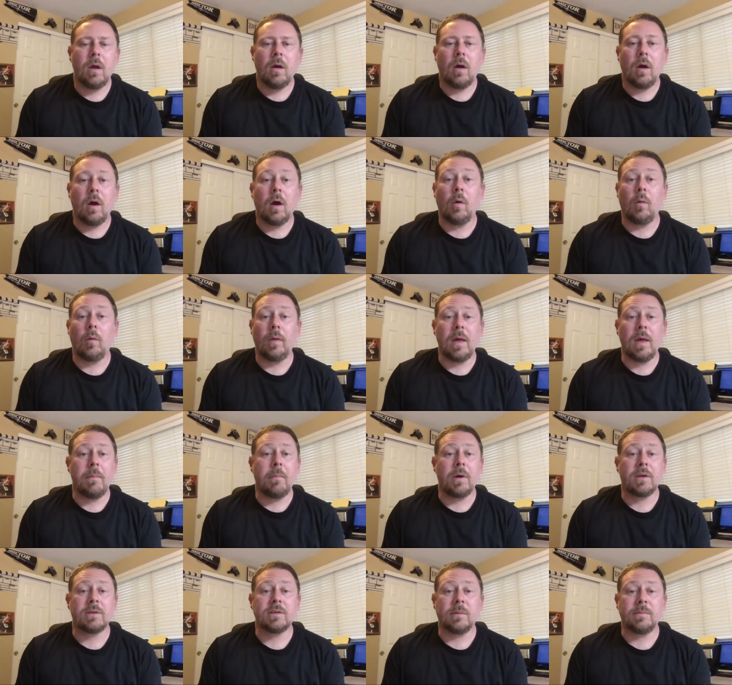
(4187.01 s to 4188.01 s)
oh, well, that
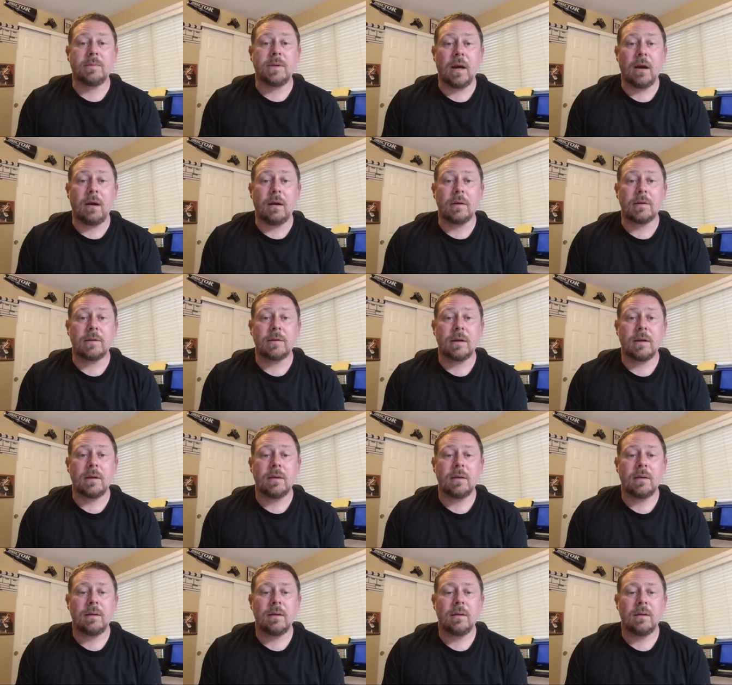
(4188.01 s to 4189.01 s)
Muslim terrorist.
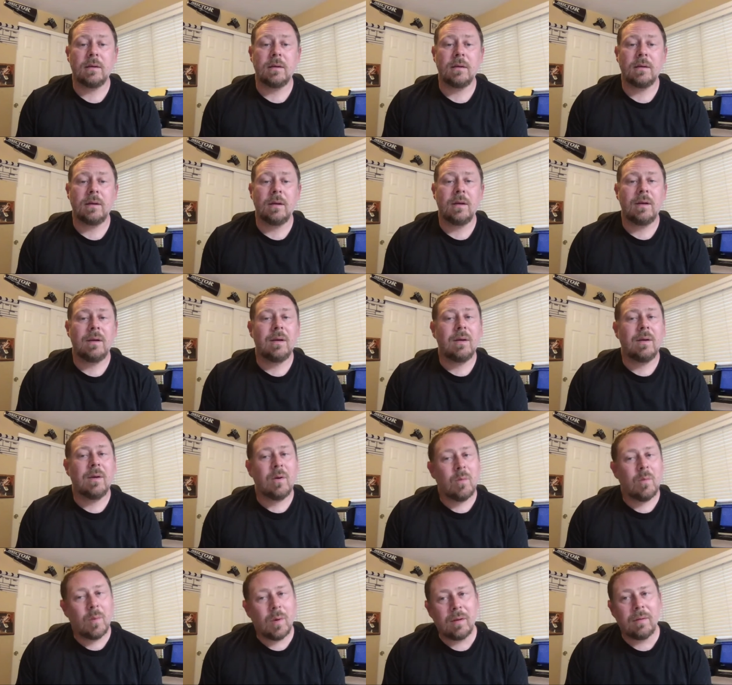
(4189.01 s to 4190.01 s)

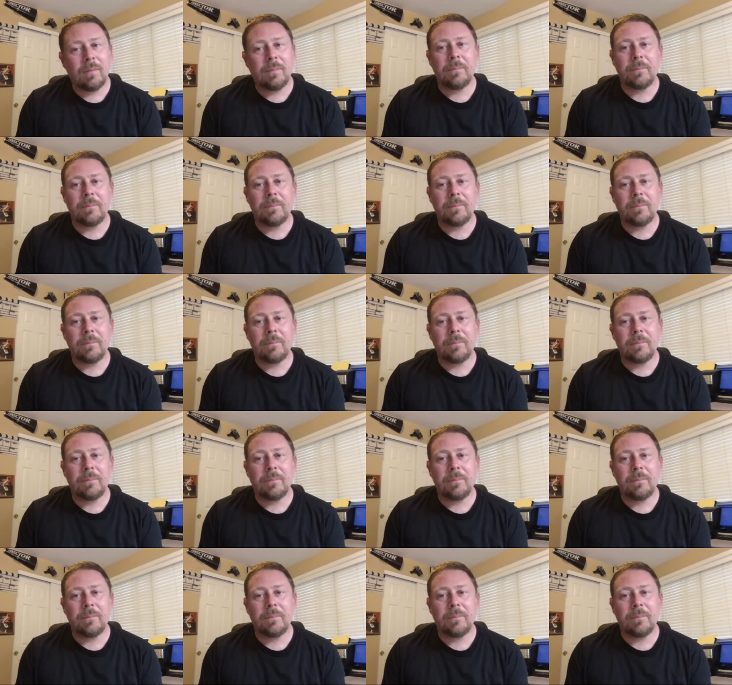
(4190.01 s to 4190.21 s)
Right. Well,